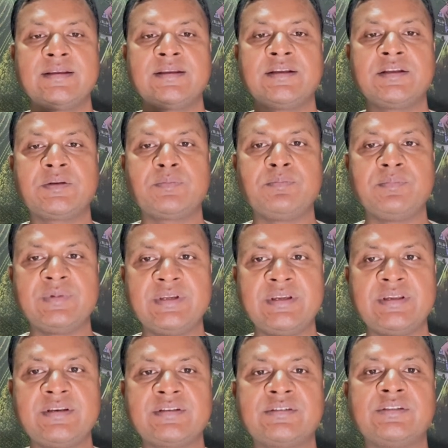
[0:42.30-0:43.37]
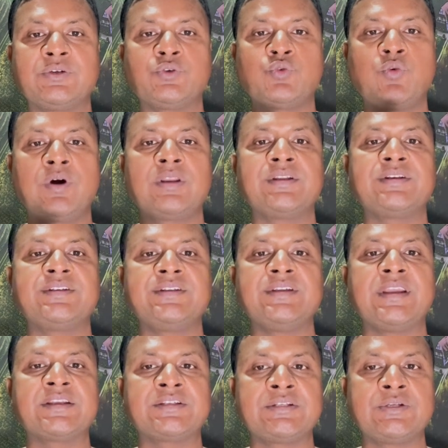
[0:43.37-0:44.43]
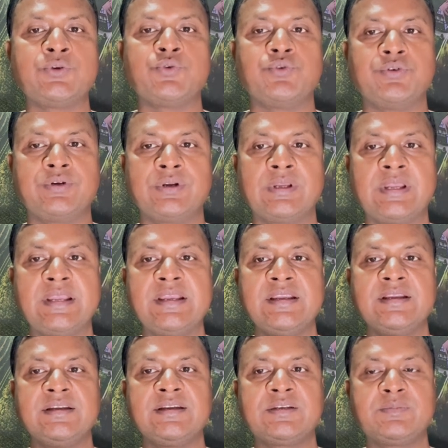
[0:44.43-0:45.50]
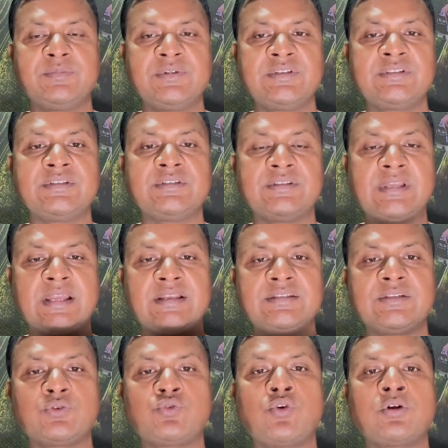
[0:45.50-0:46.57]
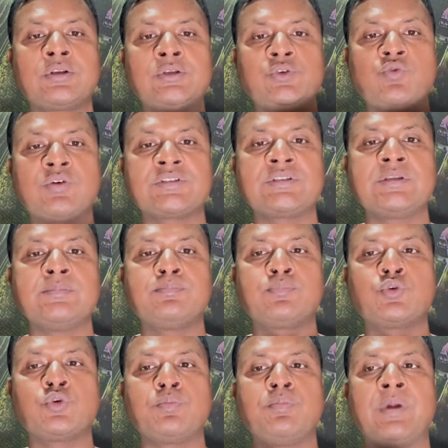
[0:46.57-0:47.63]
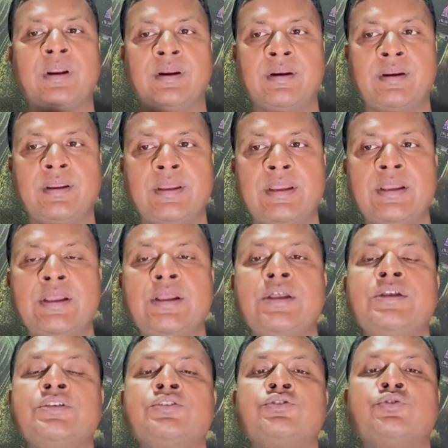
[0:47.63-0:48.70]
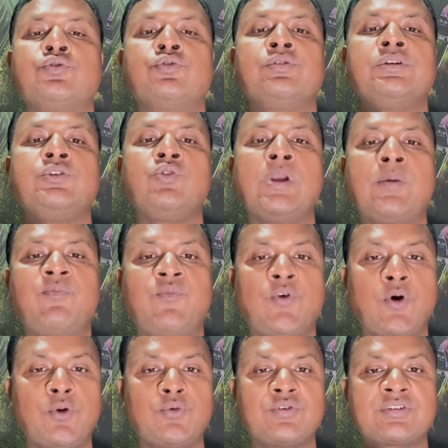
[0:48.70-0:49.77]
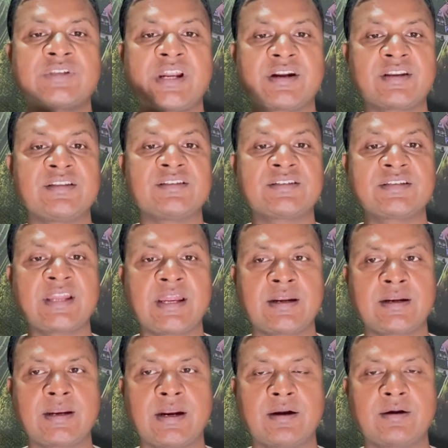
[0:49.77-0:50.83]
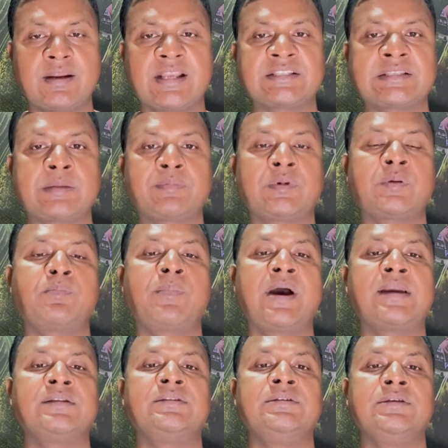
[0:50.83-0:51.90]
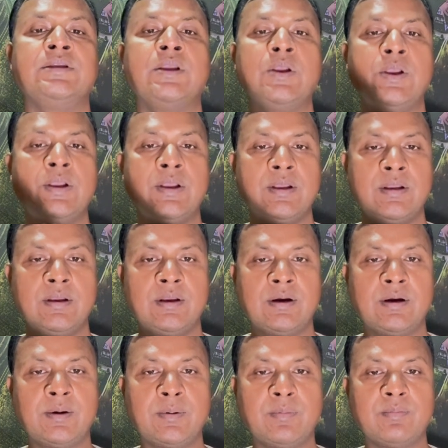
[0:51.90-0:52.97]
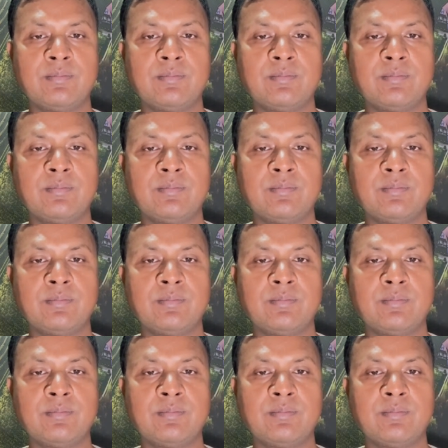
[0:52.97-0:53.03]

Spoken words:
It means the quality assured. It means there is a continuous improvement. So you have followed certain standard accepted by the uh,